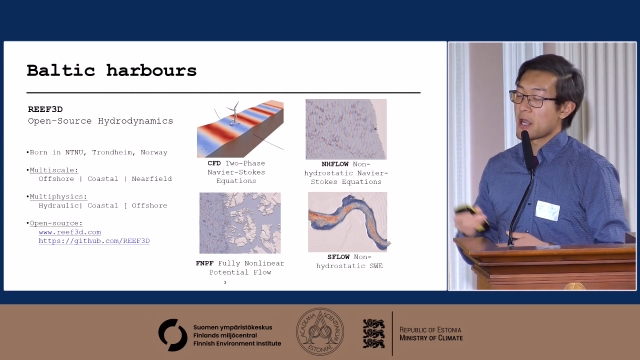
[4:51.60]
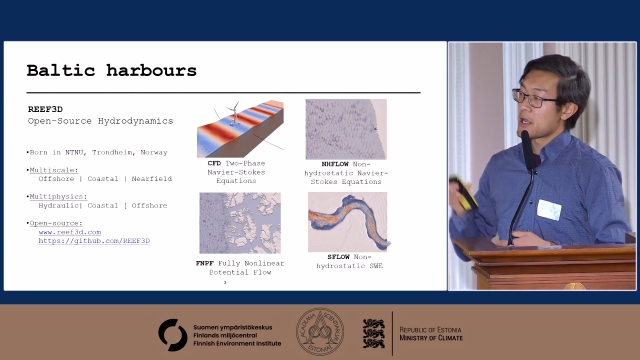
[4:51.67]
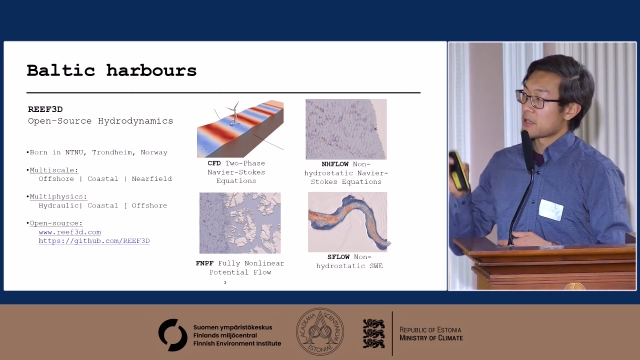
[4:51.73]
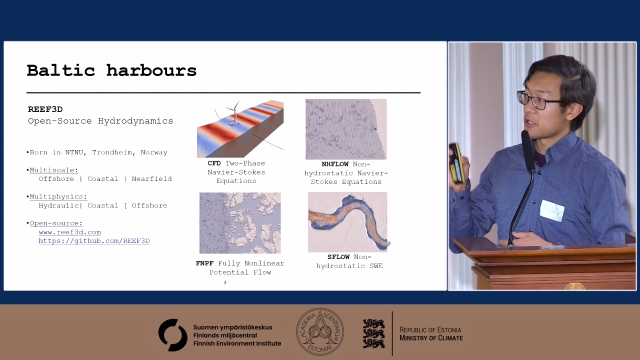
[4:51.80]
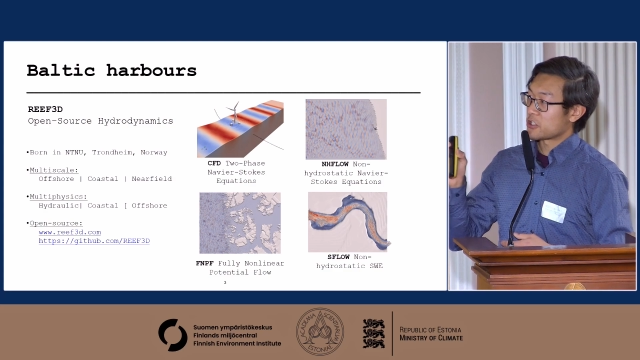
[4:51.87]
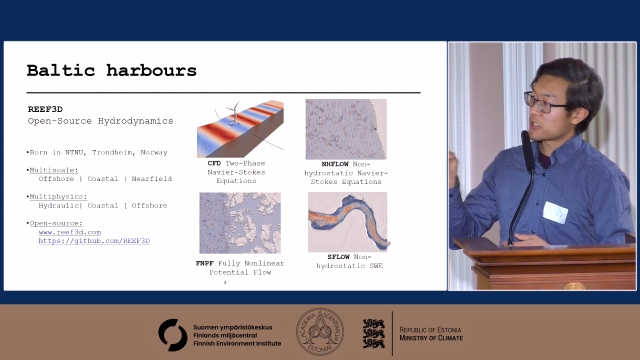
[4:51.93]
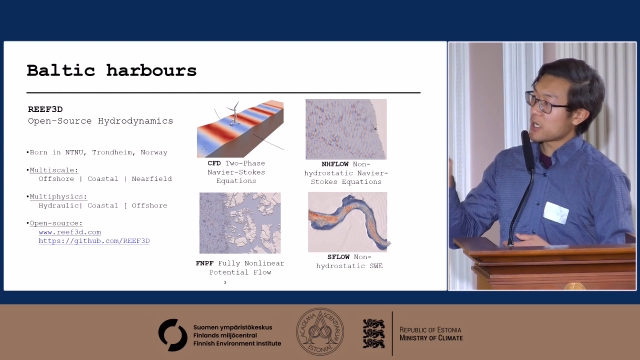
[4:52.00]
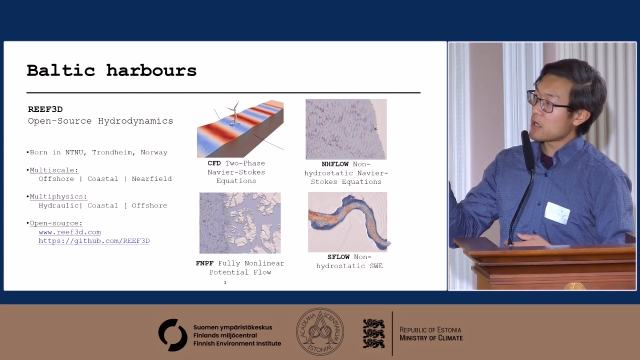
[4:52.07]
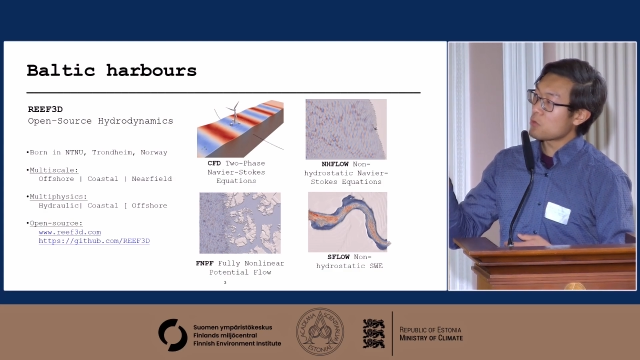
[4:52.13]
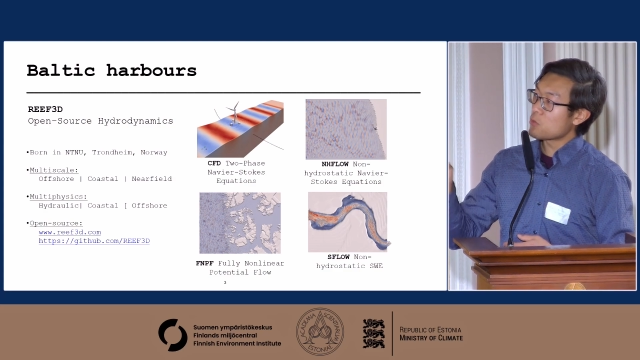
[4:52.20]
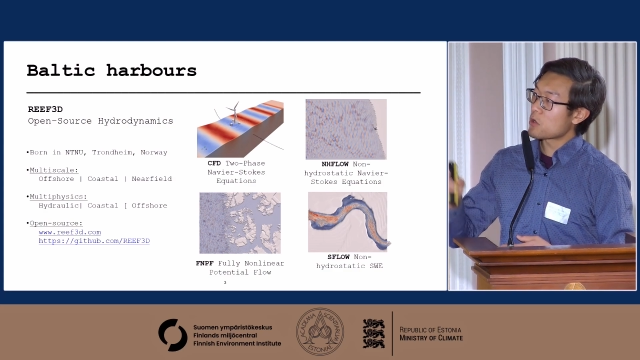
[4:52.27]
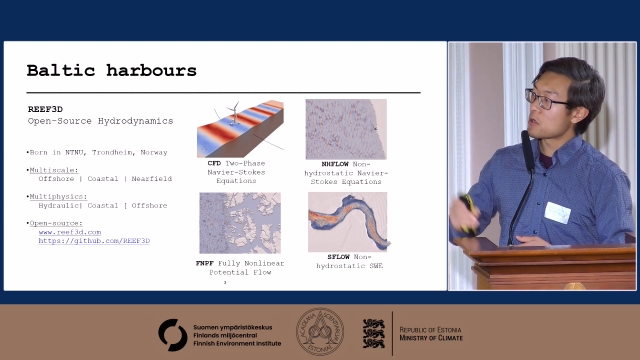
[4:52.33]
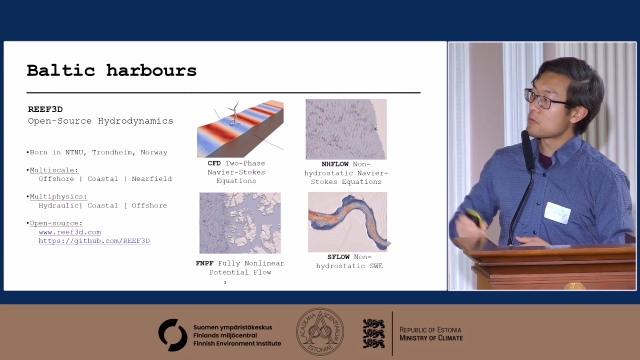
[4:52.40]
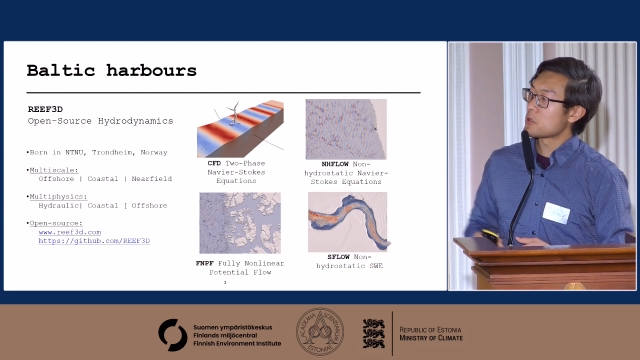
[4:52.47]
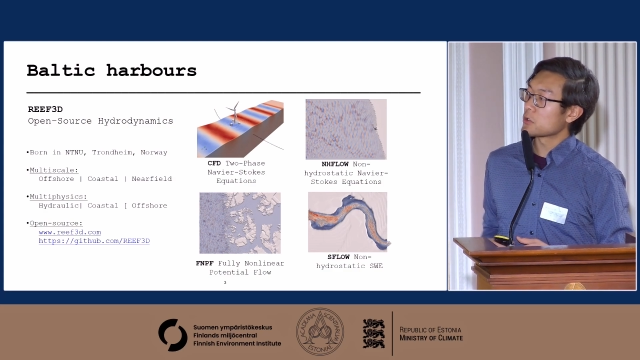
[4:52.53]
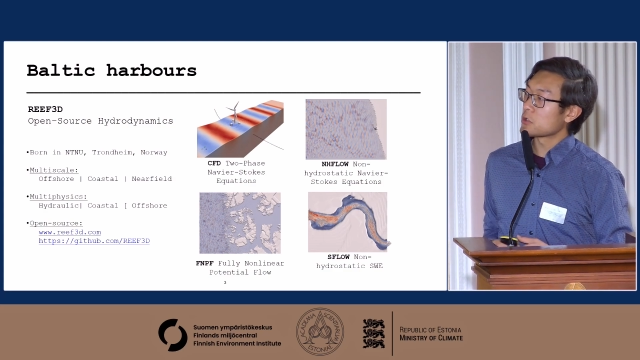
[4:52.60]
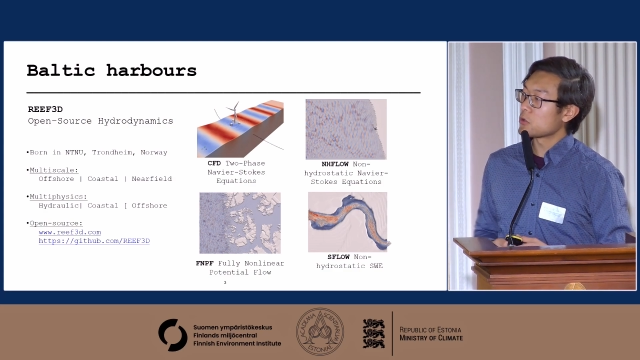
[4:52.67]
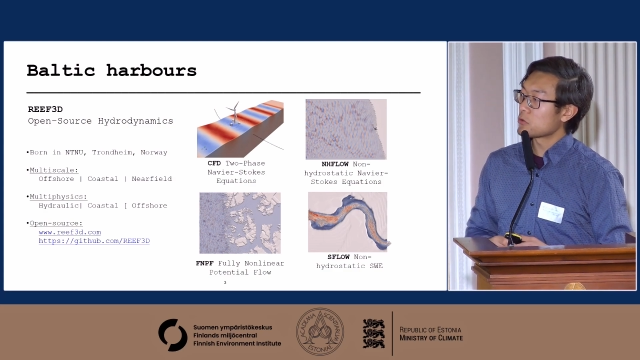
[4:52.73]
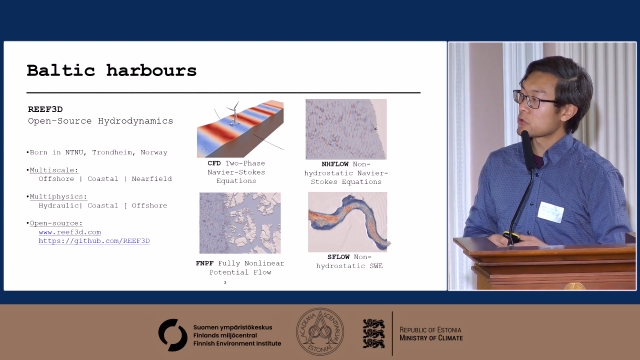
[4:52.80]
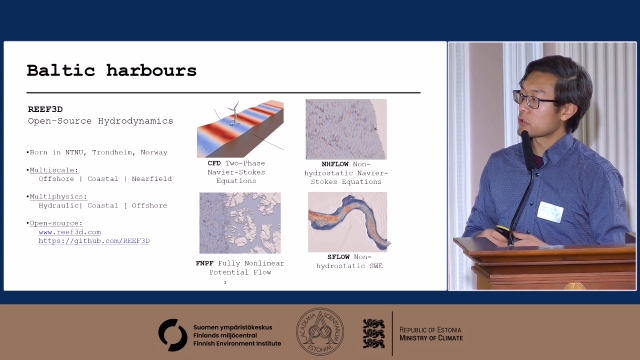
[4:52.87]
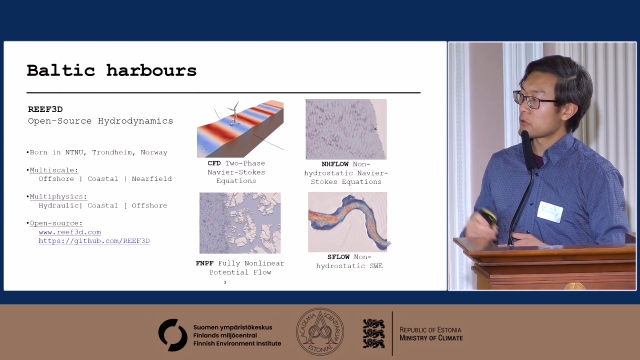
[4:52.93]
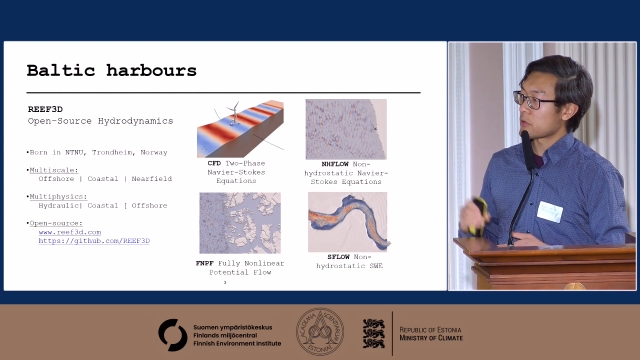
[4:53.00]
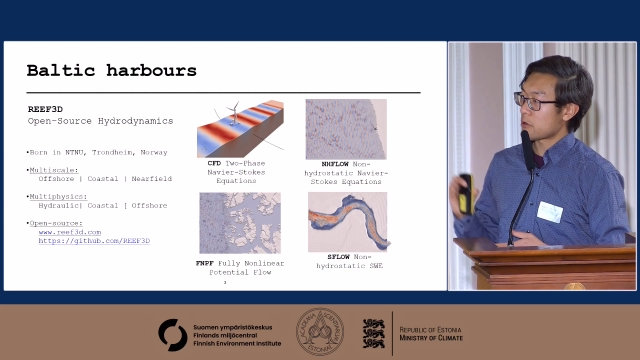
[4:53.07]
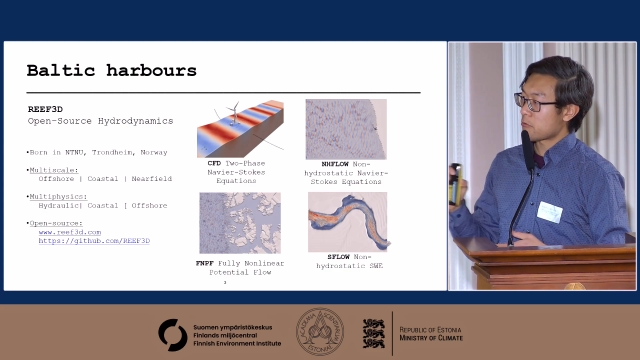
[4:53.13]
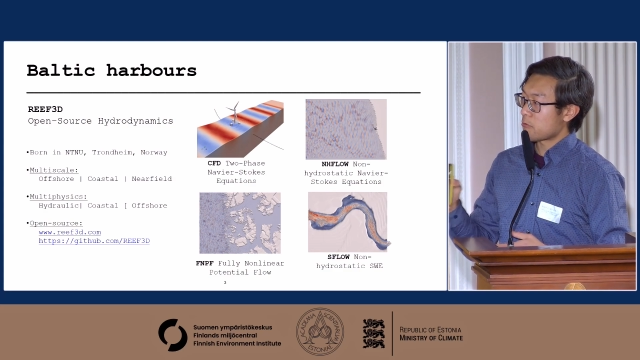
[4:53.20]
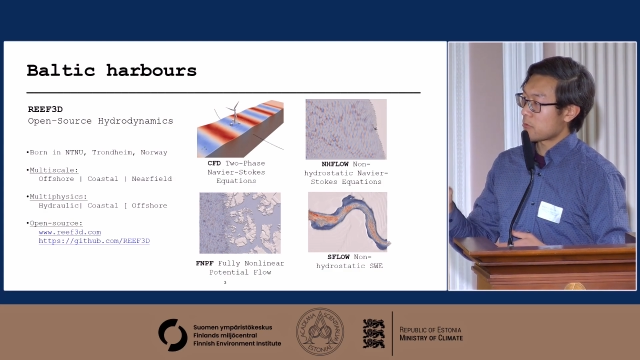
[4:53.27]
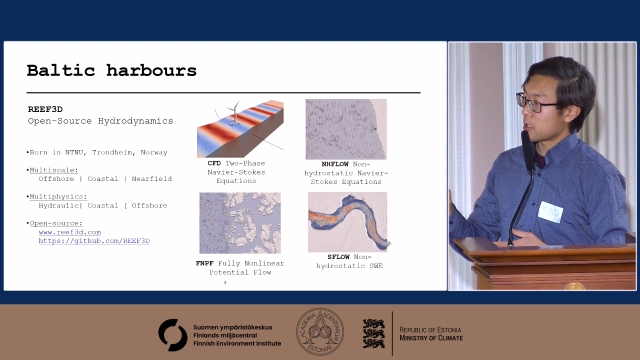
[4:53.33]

The shallow water model to the